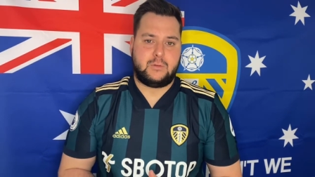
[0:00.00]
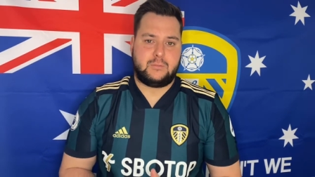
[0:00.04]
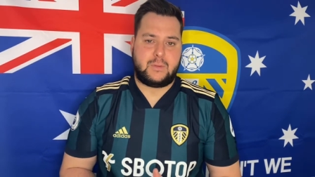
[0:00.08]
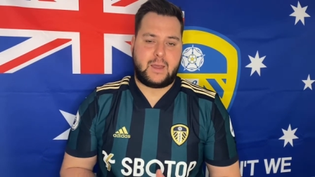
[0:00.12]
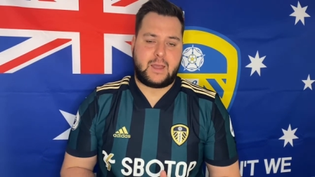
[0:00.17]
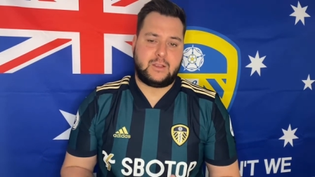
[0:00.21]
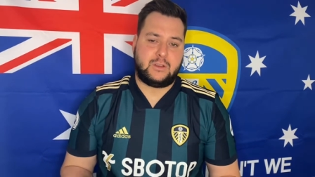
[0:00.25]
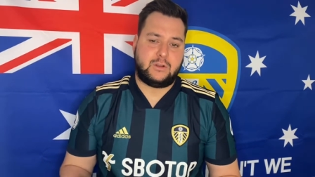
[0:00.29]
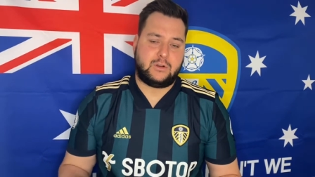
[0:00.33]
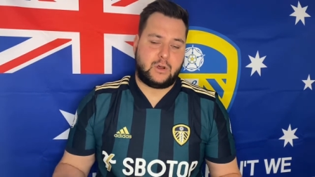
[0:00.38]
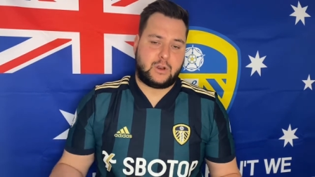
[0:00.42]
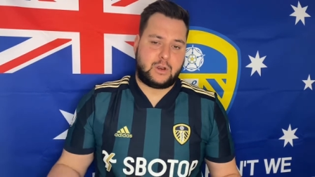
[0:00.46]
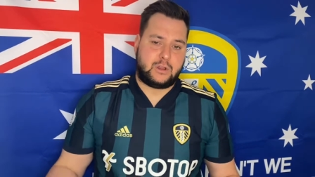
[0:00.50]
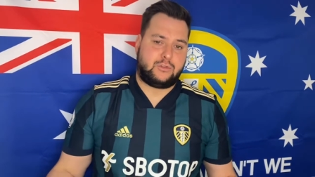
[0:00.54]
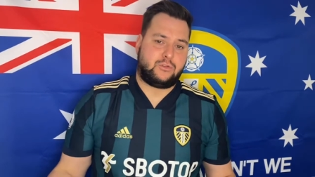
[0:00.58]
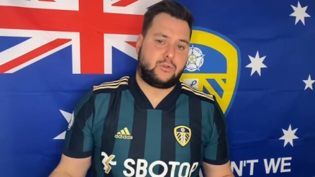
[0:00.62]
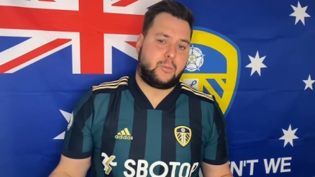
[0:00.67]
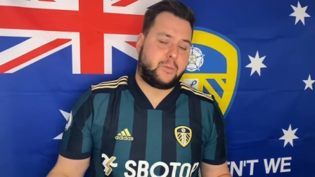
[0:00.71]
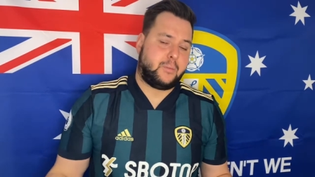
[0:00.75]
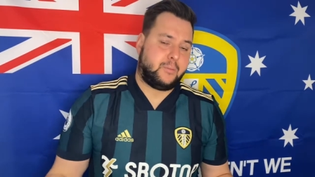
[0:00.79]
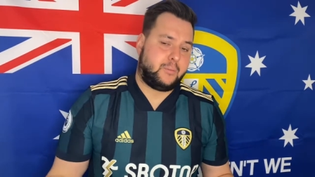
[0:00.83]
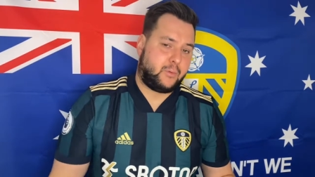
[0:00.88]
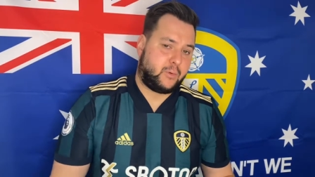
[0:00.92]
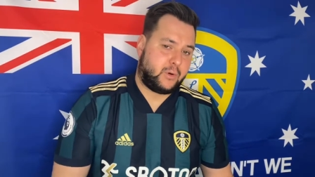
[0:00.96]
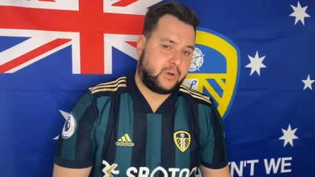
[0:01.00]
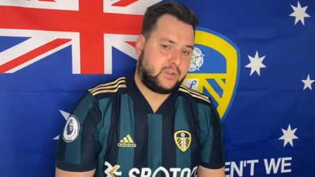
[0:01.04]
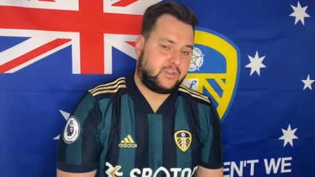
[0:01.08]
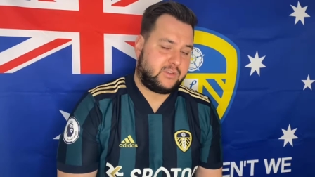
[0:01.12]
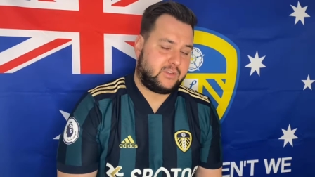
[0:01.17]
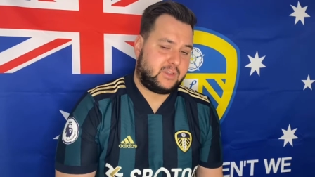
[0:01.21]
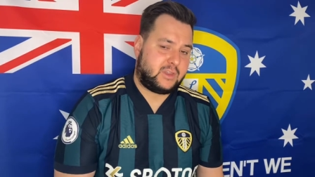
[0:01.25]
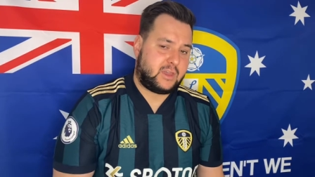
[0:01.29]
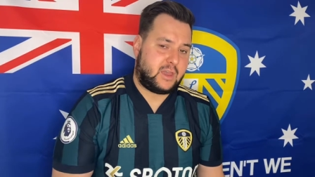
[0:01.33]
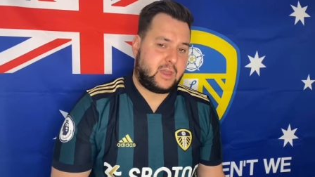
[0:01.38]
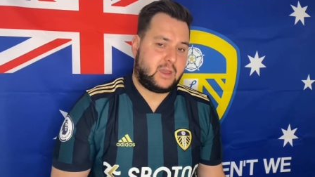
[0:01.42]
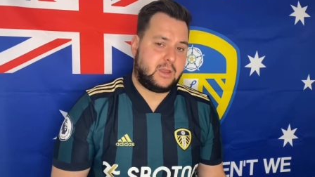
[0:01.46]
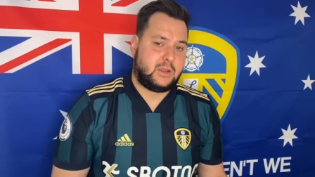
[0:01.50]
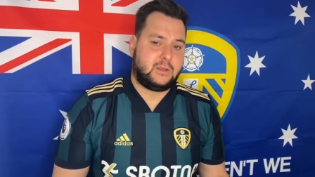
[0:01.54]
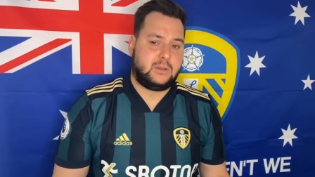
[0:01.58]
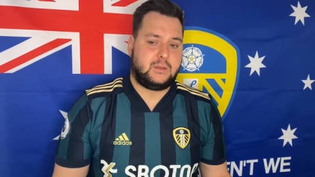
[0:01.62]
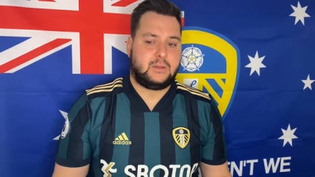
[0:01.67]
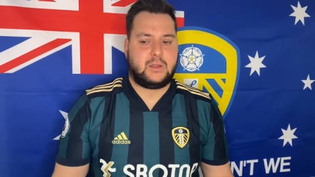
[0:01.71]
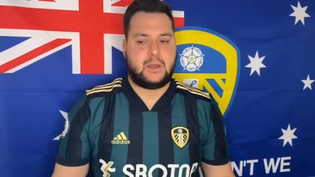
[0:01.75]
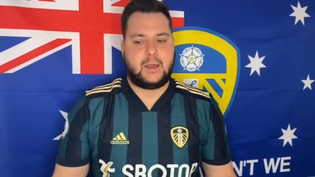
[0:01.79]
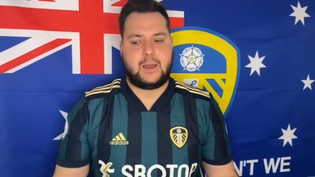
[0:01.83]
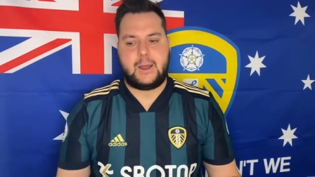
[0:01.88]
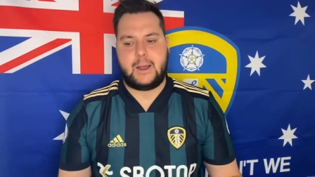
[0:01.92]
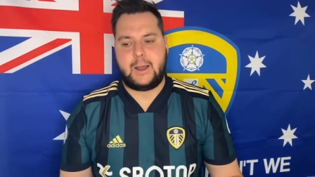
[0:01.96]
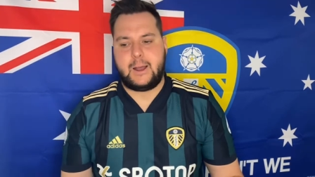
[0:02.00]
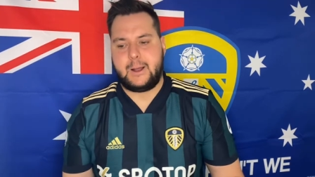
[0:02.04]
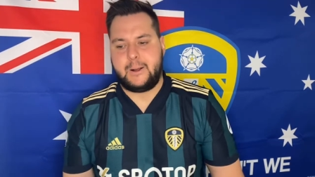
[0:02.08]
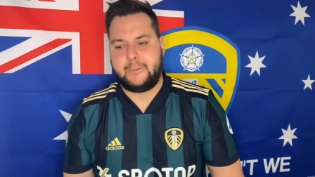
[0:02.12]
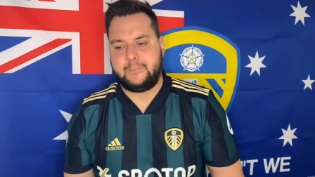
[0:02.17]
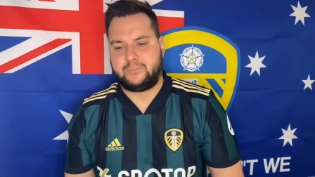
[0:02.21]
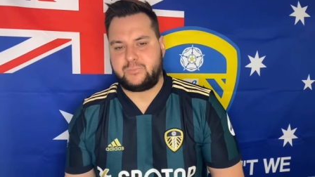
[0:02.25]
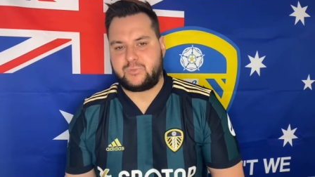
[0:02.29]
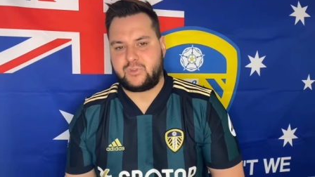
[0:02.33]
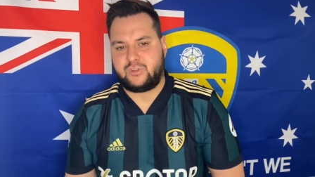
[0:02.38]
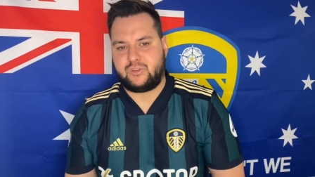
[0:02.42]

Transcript: Man United dropping points again.